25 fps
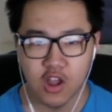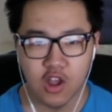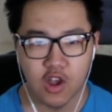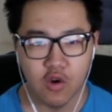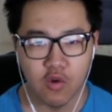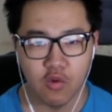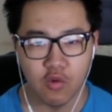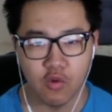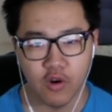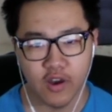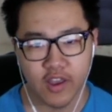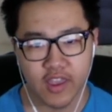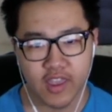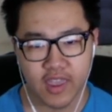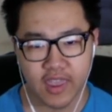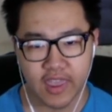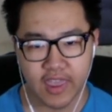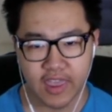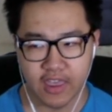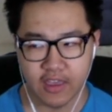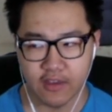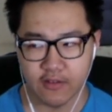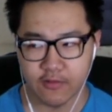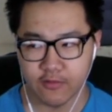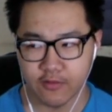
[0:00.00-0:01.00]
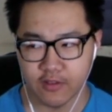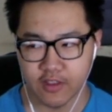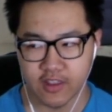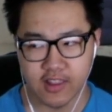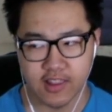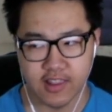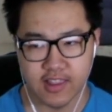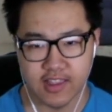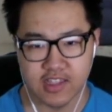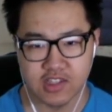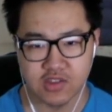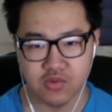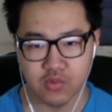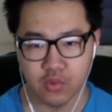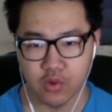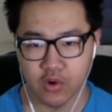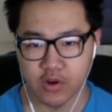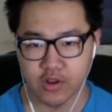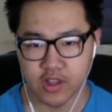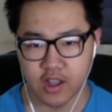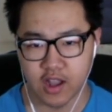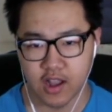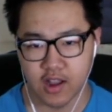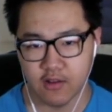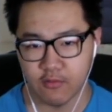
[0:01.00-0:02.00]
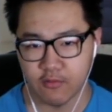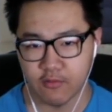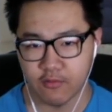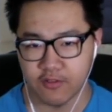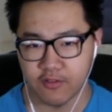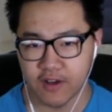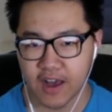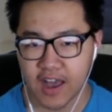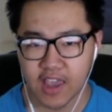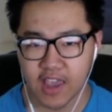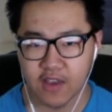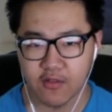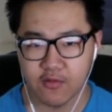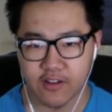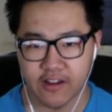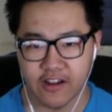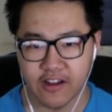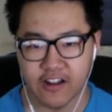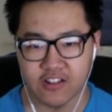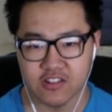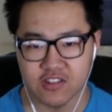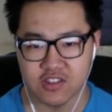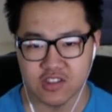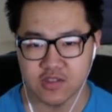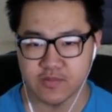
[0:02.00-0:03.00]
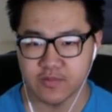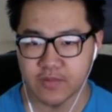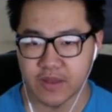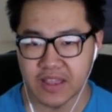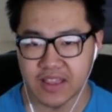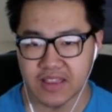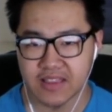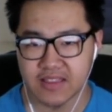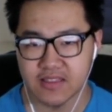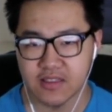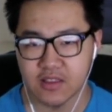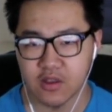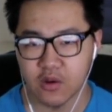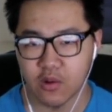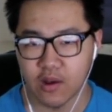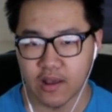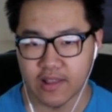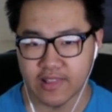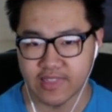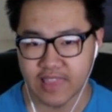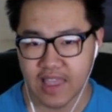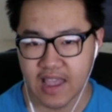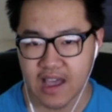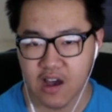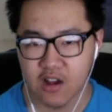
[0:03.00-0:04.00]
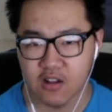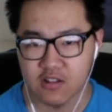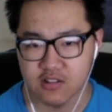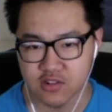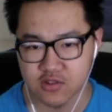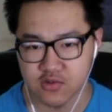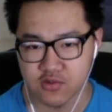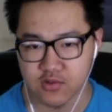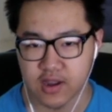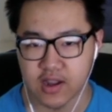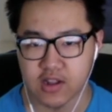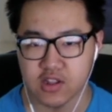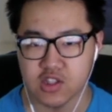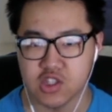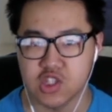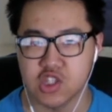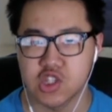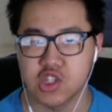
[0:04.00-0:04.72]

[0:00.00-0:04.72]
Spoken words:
What if this were not 5 routes, but 1,000 routes,